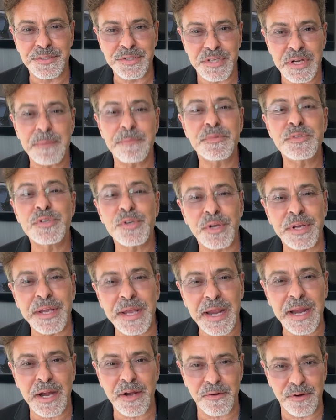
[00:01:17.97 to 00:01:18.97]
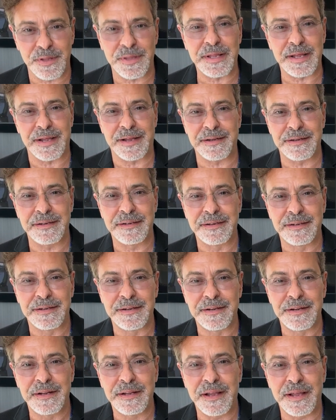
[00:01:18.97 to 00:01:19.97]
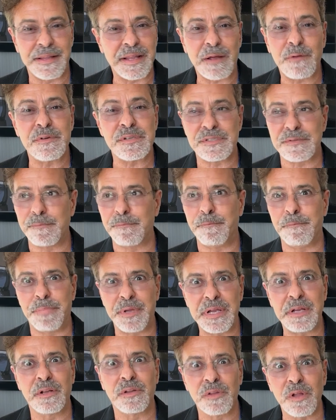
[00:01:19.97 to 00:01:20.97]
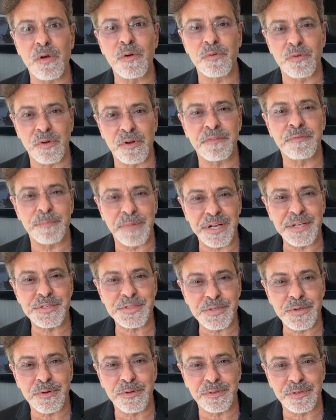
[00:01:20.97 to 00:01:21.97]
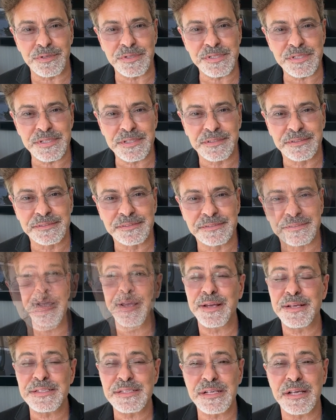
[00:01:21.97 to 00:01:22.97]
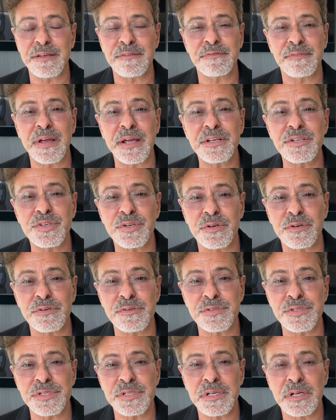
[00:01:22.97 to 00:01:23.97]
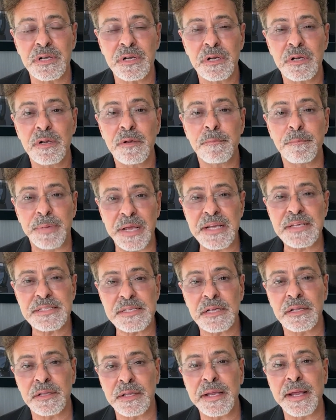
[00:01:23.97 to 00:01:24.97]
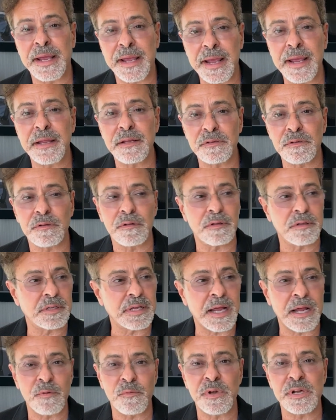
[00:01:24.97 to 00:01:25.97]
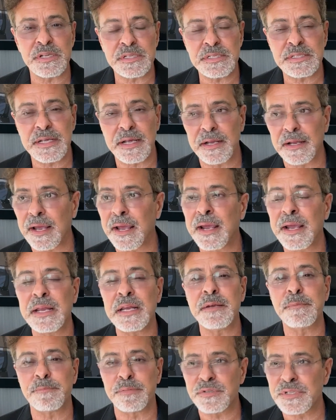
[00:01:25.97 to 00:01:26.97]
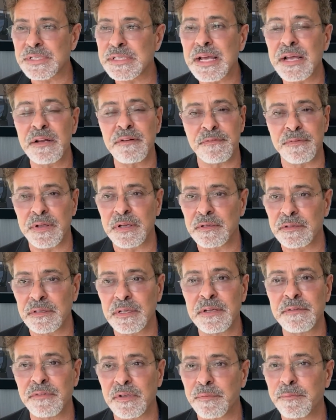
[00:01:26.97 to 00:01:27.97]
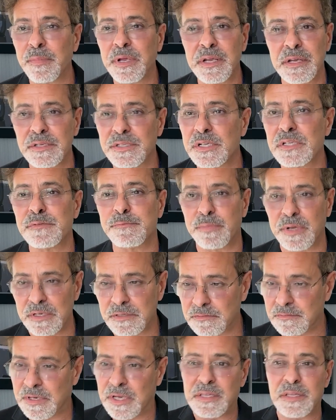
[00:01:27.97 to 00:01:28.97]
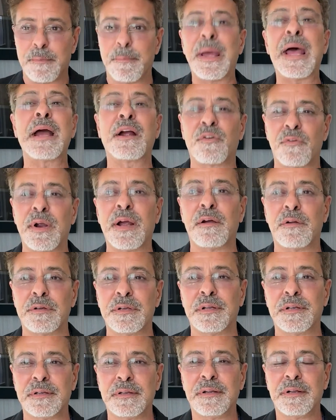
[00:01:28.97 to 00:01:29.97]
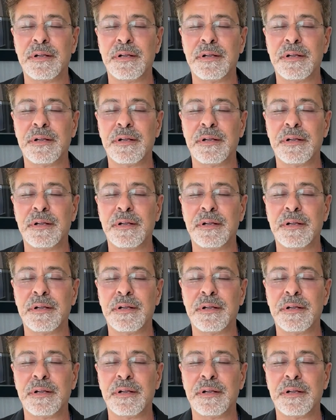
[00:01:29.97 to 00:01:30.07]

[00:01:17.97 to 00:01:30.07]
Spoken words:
Jim took care of that. And that was a big load off my shoulders. ASA Ventures basically handled, I want to say, 80% of it, leaving me just in the background,